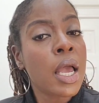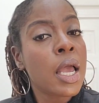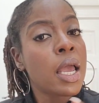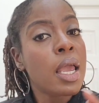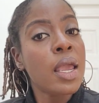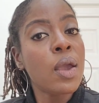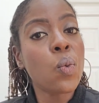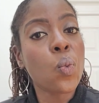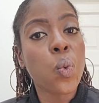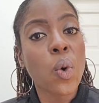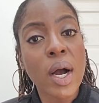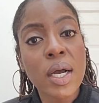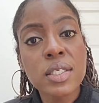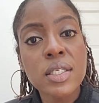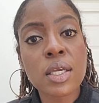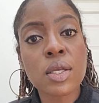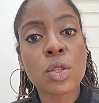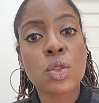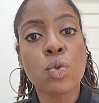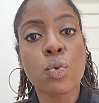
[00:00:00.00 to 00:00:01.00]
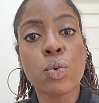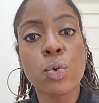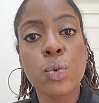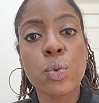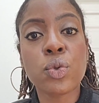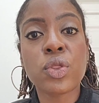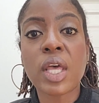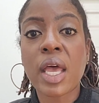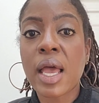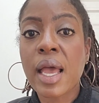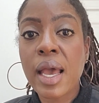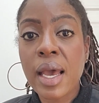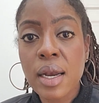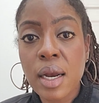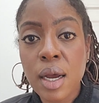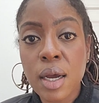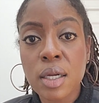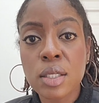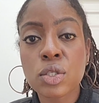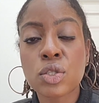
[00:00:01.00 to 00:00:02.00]
It wasn't through the
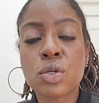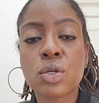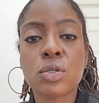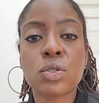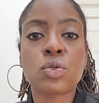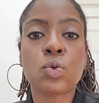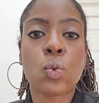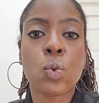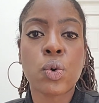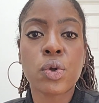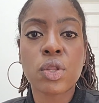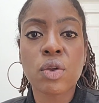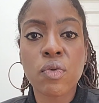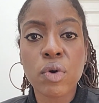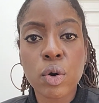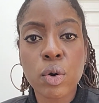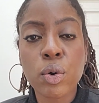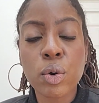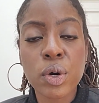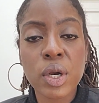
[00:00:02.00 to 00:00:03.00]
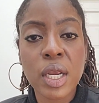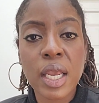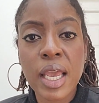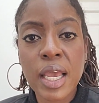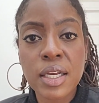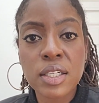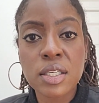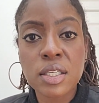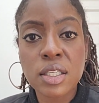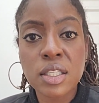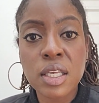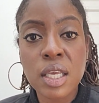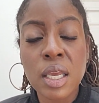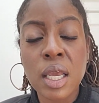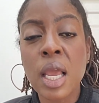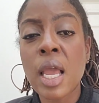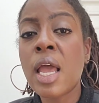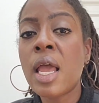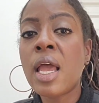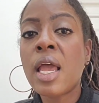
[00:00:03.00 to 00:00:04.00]
headhunters or the recruiting
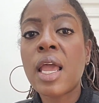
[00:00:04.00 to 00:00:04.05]
agency.